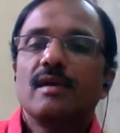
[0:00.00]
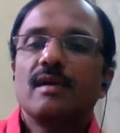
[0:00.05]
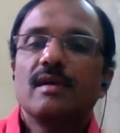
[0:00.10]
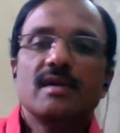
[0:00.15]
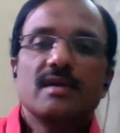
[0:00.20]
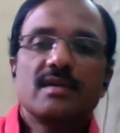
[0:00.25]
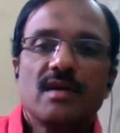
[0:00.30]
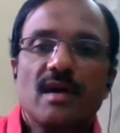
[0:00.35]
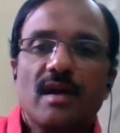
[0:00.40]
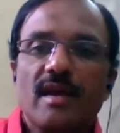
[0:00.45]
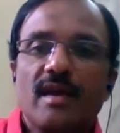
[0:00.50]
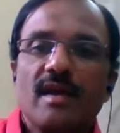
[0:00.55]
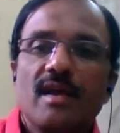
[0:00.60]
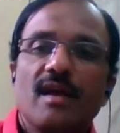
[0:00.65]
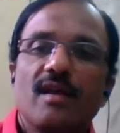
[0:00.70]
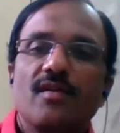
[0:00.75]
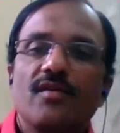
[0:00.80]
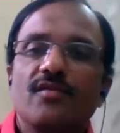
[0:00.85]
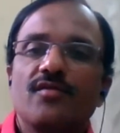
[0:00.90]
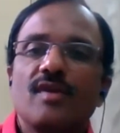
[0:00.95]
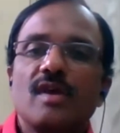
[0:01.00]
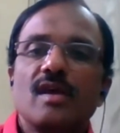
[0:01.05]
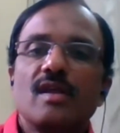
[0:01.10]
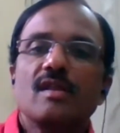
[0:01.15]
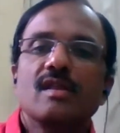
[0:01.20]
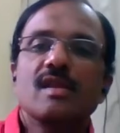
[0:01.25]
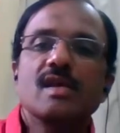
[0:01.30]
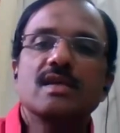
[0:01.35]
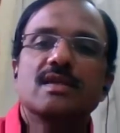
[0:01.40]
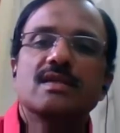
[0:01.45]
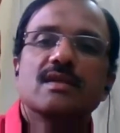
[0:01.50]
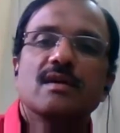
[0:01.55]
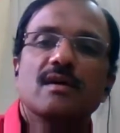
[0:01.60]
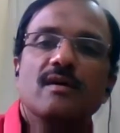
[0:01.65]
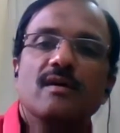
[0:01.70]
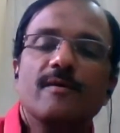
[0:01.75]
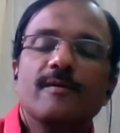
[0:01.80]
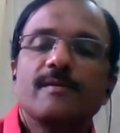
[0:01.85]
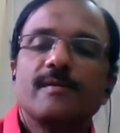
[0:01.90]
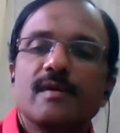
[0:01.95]
So here you see this
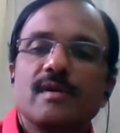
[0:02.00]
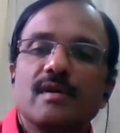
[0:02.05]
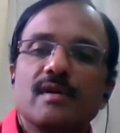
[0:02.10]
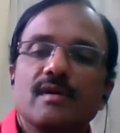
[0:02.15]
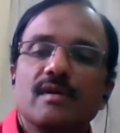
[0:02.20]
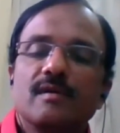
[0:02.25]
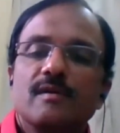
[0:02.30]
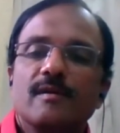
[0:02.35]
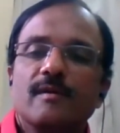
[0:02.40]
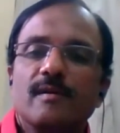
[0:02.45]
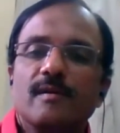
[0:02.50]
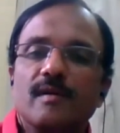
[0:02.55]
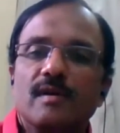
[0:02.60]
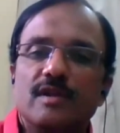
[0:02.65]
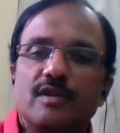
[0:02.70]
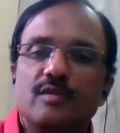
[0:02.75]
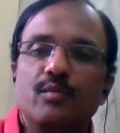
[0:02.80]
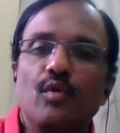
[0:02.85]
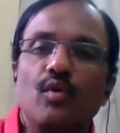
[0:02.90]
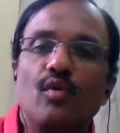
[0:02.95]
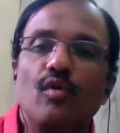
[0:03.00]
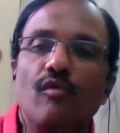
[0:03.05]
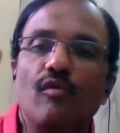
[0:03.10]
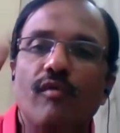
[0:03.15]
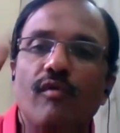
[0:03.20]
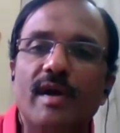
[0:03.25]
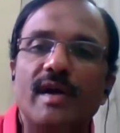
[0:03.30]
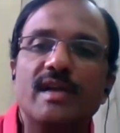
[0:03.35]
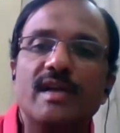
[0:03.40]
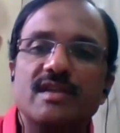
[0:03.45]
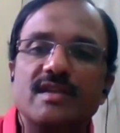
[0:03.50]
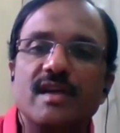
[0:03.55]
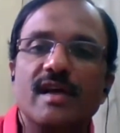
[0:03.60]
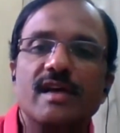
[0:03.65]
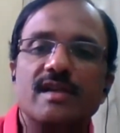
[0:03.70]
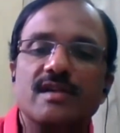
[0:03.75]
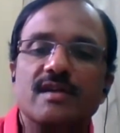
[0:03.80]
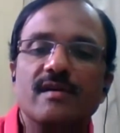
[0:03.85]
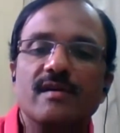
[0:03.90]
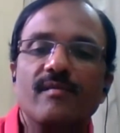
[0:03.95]
sporophytic
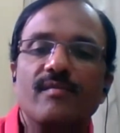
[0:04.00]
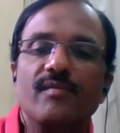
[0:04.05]
stage,